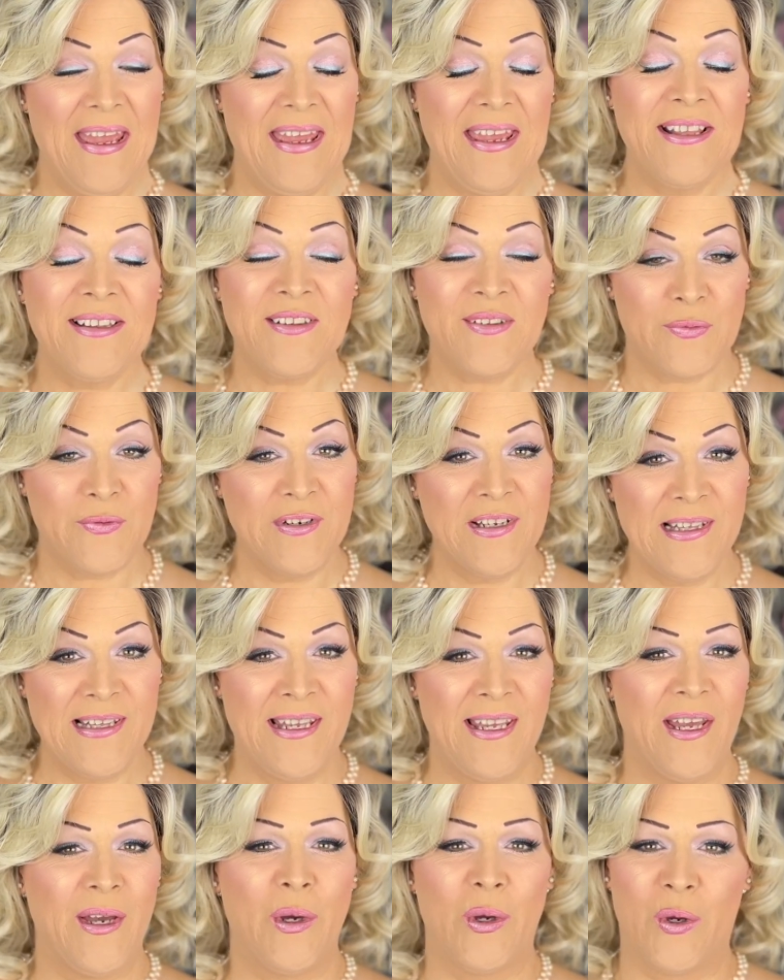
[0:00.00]
It's
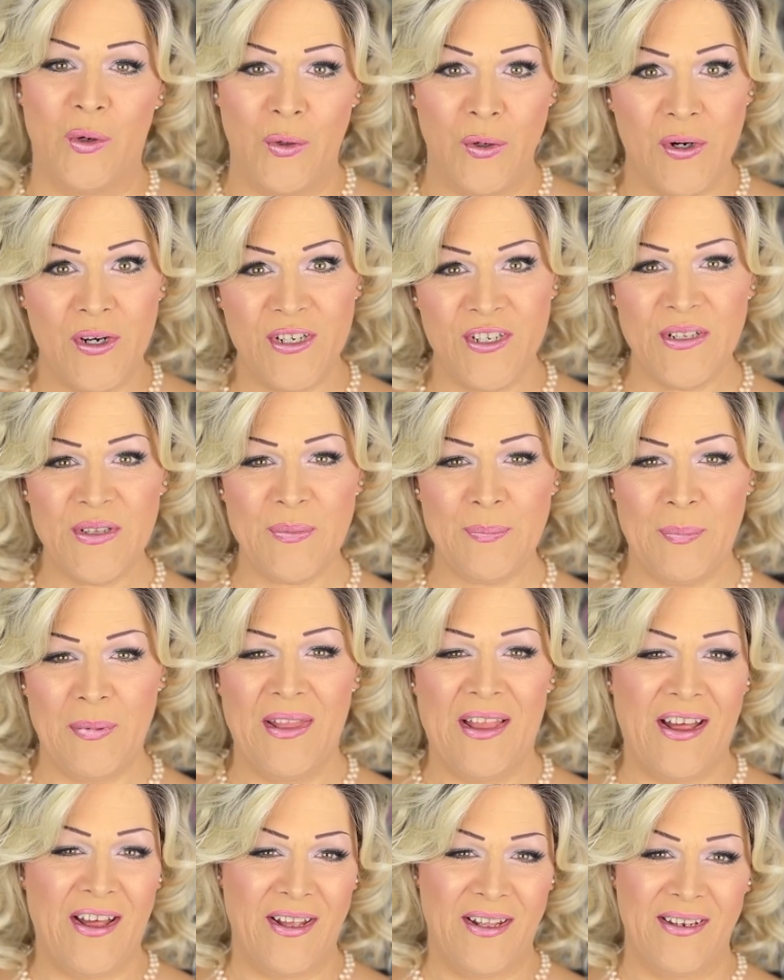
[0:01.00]
really a gorgeous
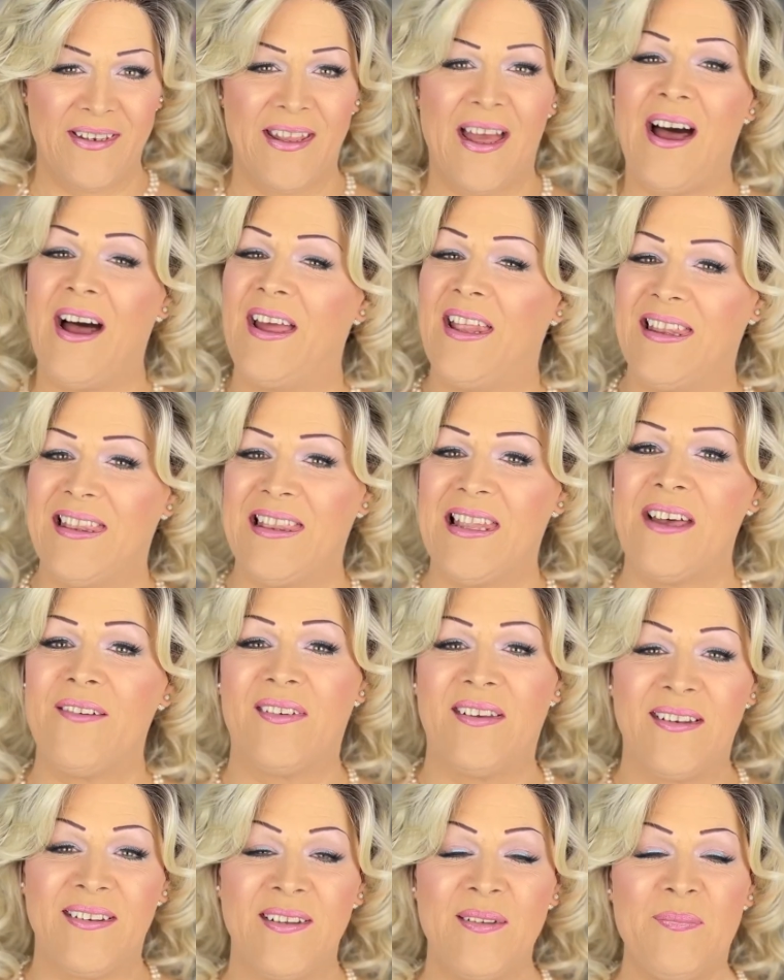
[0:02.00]
blonde. I love
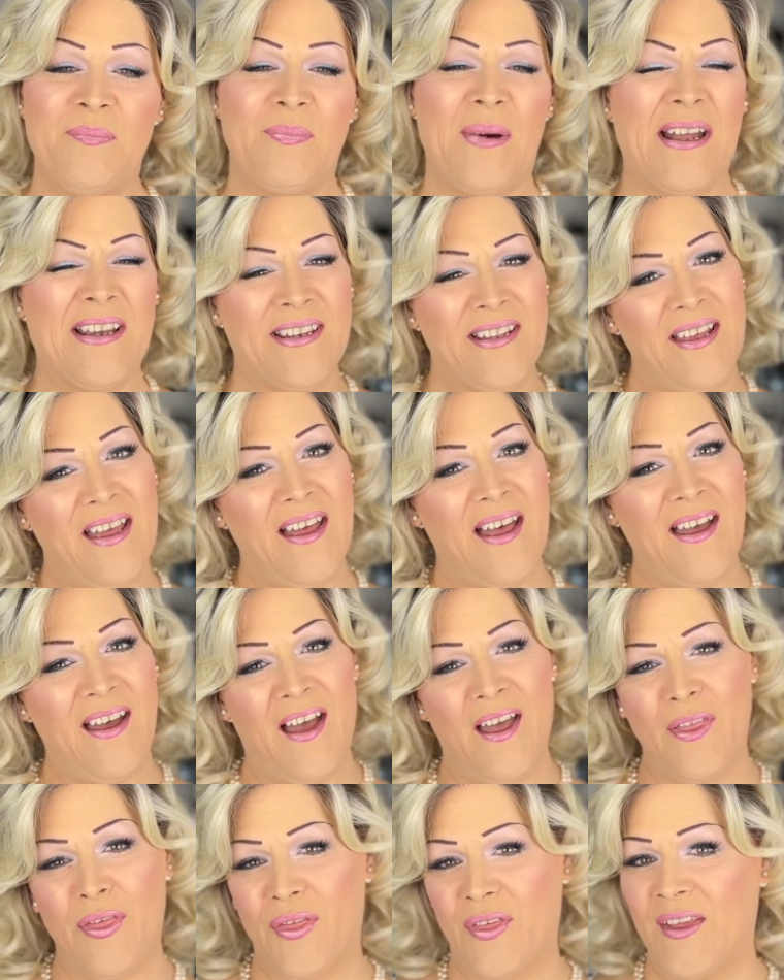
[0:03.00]
it, but
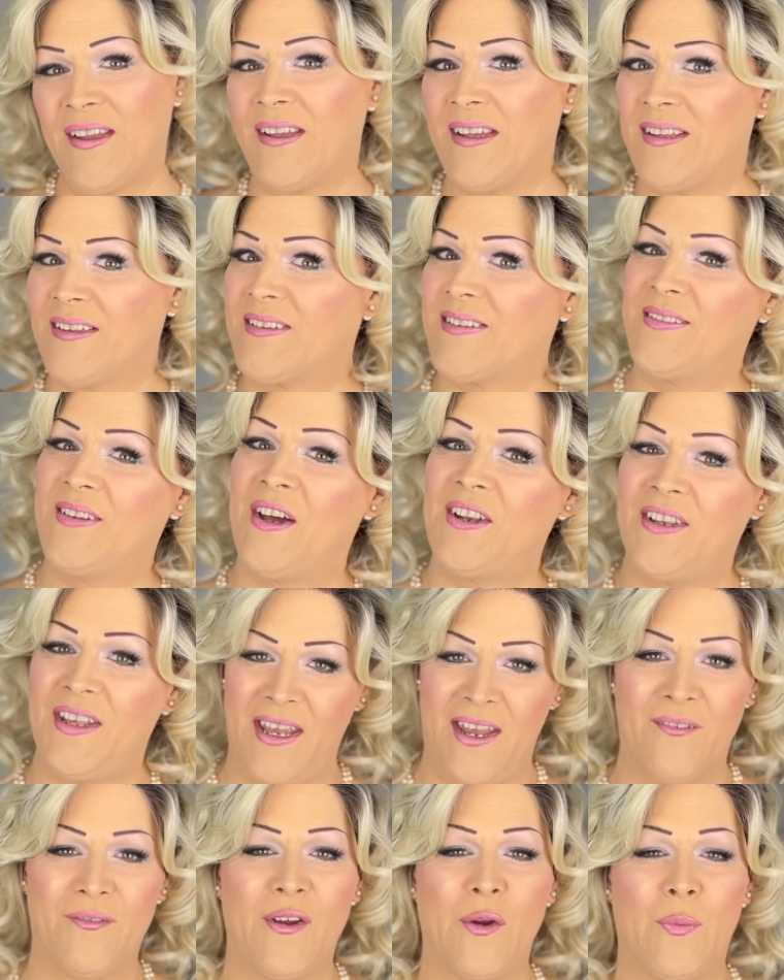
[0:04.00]
I think it's not
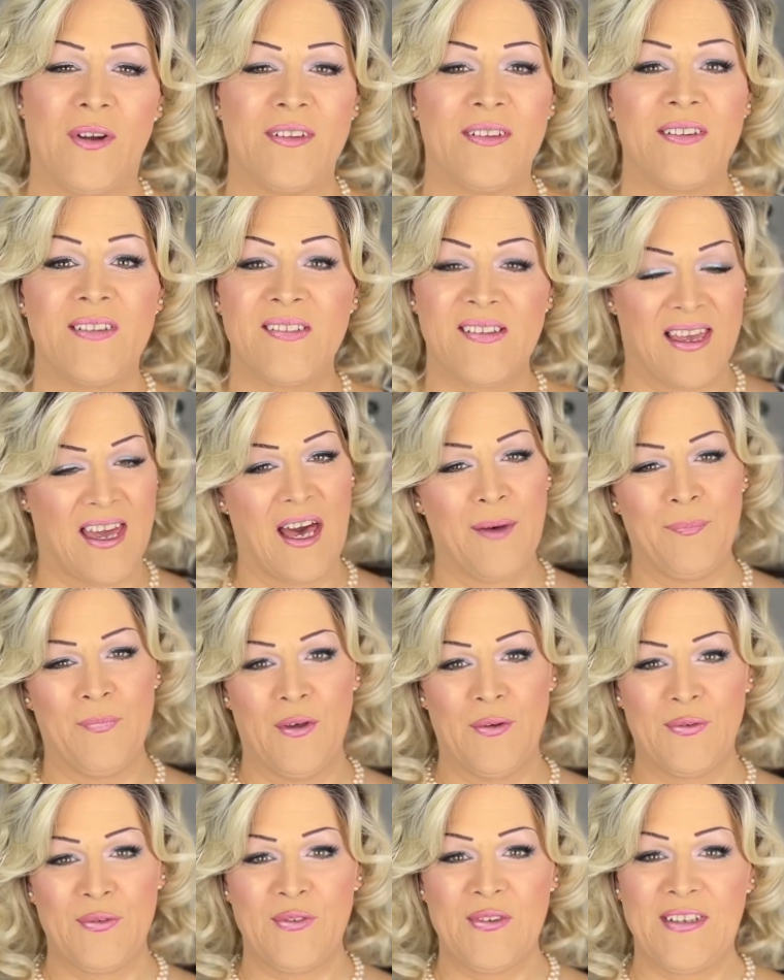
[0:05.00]
everyone's cup
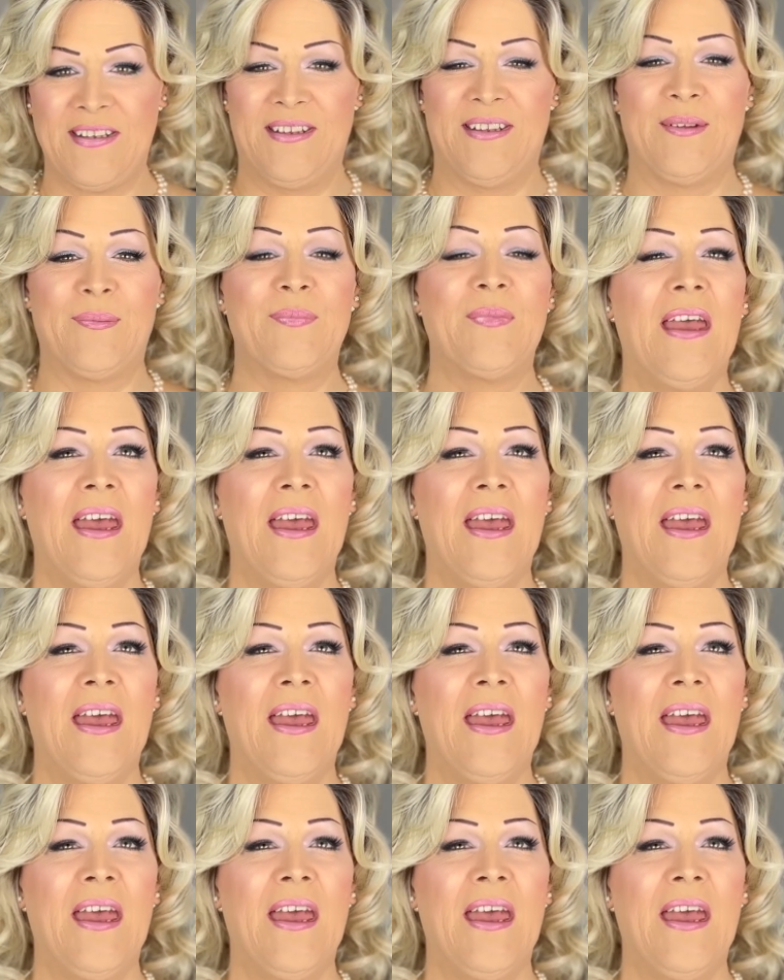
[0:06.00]
of tea.